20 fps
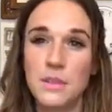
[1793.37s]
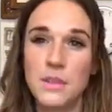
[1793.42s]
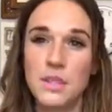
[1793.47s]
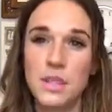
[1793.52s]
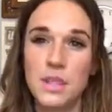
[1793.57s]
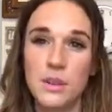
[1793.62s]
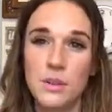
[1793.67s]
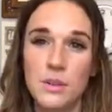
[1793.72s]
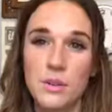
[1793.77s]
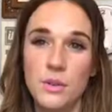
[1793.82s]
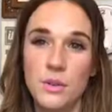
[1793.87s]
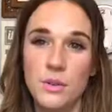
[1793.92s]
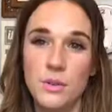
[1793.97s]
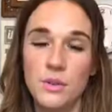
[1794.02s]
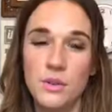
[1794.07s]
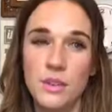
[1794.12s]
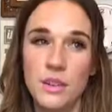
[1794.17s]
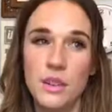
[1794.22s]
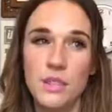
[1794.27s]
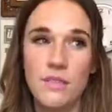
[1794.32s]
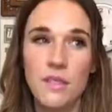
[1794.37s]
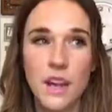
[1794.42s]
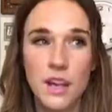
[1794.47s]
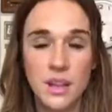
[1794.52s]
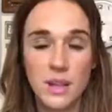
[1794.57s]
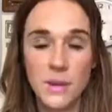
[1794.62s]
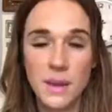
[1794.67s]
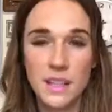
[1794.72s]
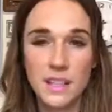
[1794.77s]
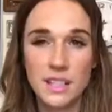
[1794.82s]
to
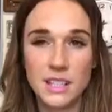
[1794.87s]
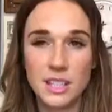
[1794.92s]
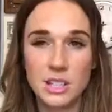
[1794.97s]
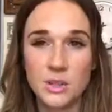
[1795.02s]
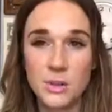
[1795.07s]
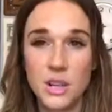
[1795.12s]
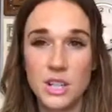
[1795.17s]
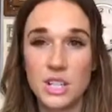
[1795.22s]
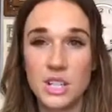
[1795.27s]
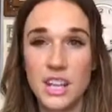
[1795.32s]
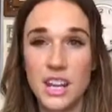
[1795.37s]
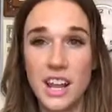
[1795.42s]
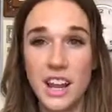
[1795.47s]
evaluate the situation.